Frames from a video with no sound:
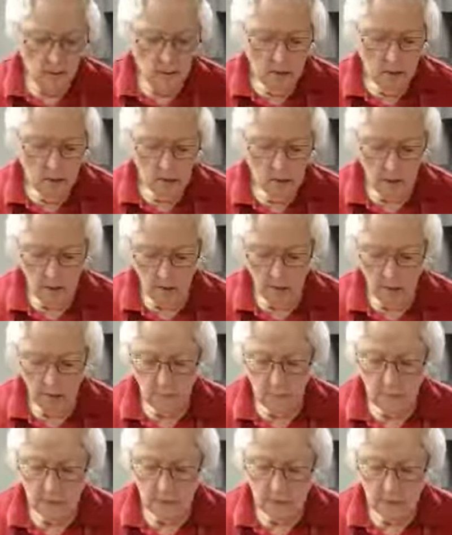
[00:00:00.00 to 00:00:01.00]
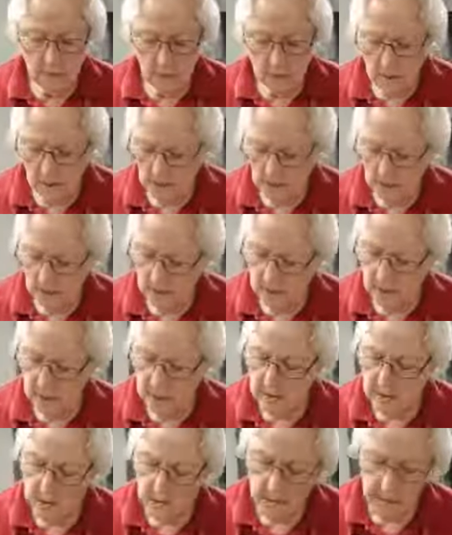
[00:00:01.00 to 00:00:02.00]
So these
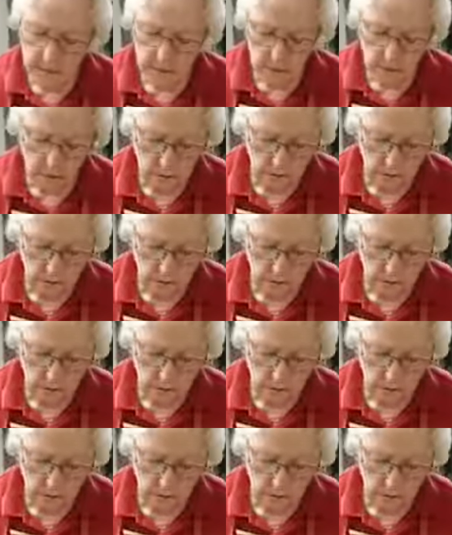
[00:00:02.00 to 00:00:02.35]
dips are